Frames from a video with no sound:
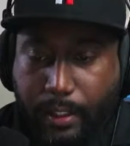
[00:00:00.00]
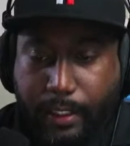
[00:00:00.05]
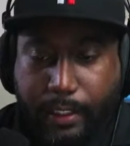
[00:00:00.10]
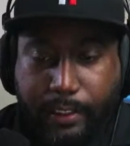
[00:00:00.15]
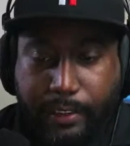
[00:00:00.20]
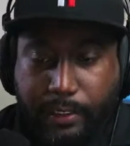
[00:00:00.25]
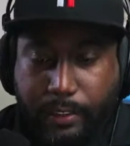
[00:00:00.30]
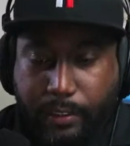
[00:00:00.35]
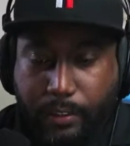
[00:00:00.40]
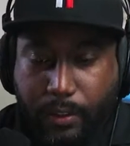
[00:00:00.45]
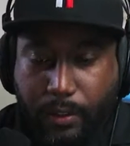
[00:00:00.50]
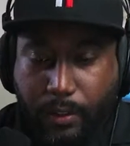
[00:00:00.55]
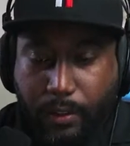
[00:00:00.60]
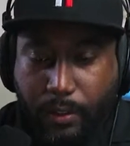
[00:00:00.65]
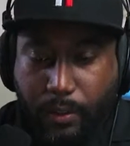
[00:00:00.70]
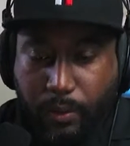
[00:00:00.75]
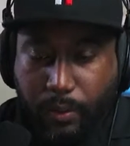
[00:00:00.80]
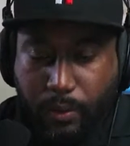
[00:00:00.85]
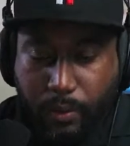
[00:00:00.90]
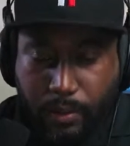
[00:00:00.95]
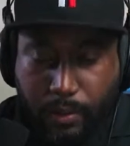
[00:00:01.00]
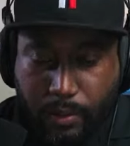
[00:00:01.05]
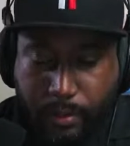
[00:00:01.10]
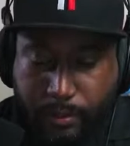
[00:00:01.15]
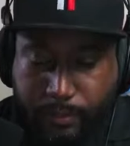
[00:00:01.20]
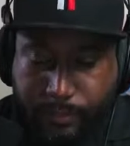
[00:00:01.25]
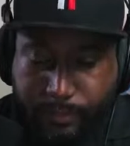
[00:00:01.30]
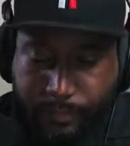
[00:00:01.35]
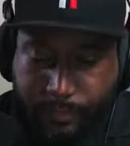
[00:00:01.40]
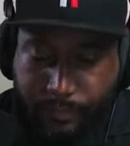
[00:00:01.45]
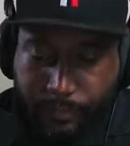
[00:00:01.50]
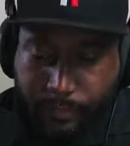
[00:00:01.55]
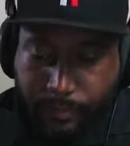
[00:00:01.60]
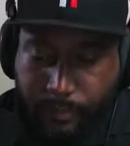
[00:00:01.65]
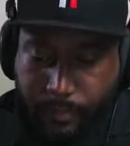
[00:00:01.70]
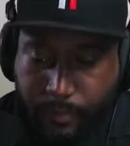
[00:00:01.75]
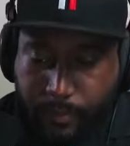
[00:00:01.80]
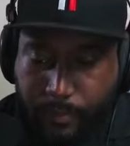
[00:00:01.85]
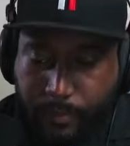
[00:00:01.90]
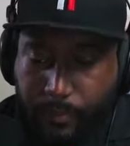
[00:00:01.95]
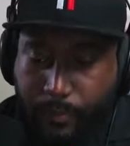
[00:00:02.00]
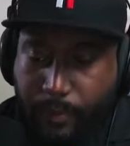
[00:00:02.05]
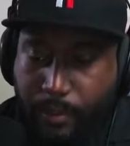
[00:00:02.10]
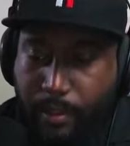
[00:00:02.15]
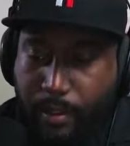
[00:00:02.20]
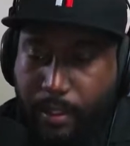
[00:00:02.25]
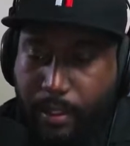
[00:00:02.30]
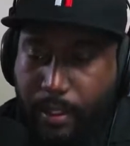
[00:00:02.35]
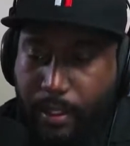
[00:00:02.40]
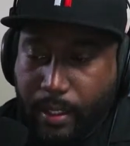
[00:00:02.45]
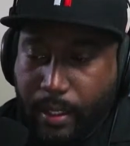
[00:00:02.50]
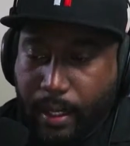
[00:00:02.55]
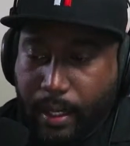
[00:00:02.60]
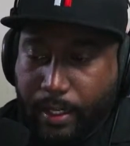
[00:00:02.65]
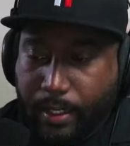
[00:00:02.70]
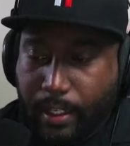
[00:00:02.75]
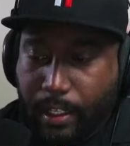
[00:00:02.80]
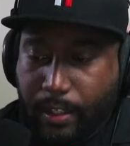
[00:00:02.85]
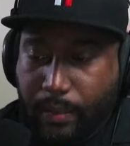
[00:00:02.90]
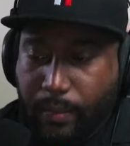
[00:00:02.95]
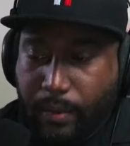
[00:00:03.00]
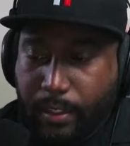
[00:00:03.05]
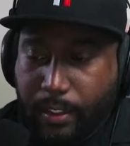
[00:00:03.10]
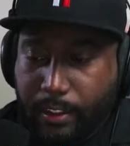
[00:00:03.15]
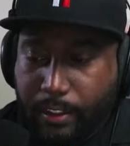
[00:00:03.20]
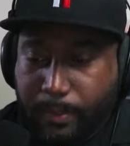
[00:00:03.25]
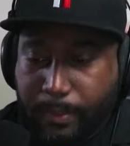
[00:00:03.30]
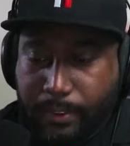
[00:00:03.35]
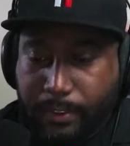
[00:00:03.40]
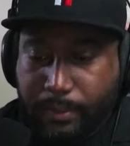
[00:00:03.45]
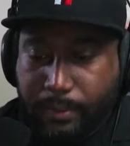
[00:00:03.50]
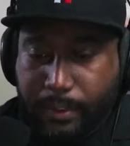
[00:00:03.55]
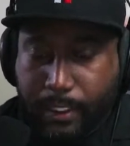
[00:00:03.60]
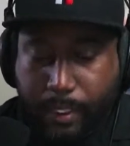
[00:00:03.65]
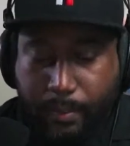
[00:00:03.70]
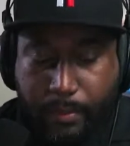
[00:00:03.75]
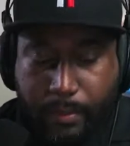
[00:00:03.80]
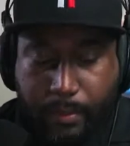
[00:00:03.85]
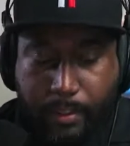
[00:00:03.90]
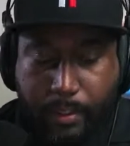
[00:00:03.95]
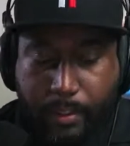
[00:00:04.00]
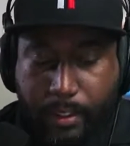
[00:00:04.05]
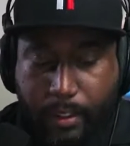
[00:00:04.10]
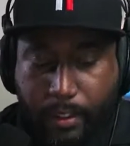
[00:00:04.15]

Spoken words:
So I kind of wanted to spend some time looking